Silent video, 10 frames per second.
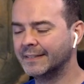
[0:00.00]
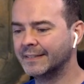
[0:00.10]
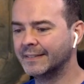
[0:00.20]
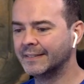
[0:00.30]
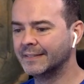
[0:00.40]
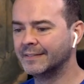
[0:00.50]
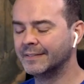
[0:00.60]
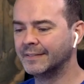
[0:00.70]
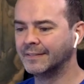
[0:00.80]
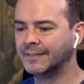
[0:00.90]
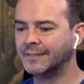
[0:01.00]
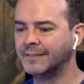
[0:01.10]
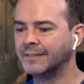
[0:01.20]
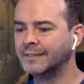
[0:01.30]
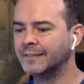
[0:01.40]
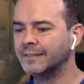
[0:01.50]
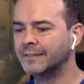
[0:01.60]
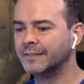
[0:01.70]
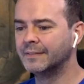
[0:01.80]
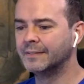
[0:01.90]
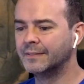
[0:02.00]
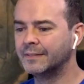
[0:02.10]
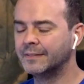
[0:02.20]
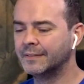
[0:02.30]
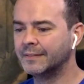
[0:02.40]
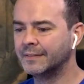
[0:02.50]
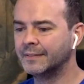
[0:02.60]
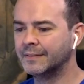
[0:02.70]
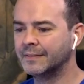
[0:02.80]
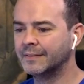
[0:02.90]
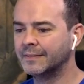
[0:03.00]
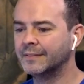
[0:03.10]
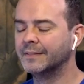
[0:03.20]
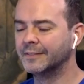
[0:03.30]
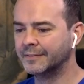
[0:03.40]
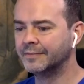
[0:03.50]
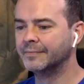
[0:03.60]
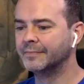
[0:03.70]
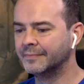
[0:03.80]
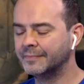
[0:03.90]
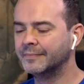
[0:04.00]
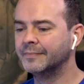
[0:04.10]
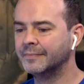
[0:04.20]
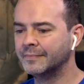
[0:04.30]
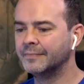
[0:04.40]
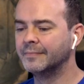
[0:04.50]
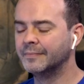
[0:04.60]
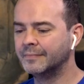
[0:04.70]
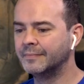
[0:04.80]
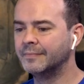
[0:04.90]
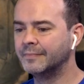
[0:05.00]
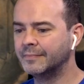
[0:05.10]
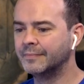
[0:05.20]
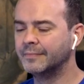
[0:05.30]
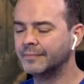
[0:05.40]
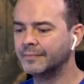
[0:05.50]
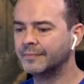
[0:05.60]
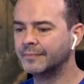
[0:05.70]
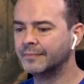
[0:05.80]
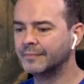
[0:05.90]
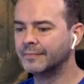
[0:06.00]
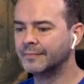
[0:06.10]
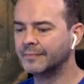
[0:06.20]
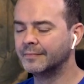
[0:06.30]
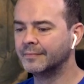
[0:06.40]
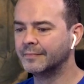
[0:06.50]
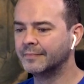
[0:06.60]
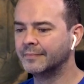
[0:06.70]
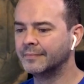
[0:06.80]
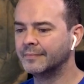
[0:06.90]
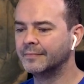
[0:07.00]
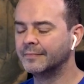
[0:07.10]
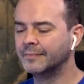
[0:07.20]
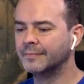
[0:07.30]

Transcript: No words are spoken by the person on screen.